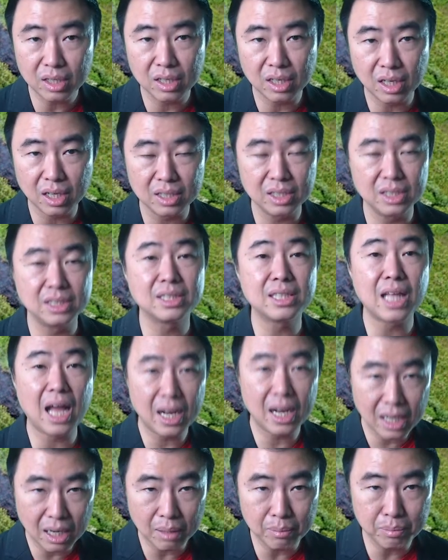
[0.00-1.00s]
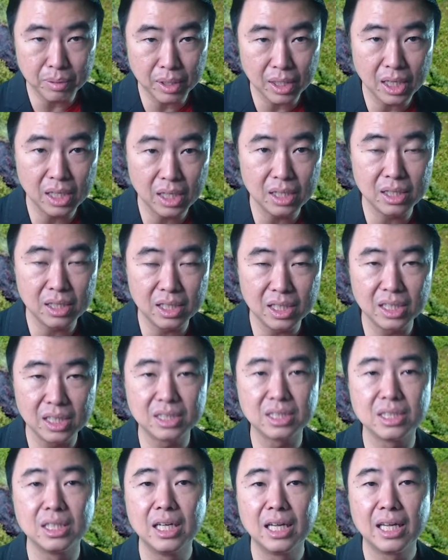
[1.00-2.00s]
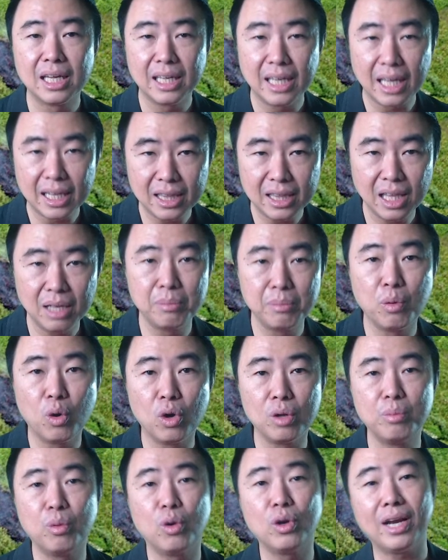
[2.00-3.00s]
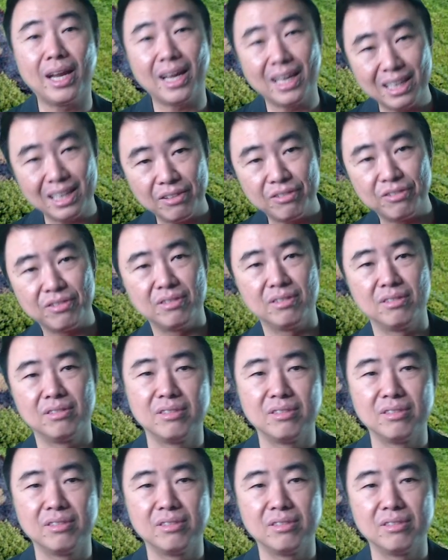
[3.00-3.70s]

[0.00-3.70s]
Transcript: the star number 8 is getting more and more negative.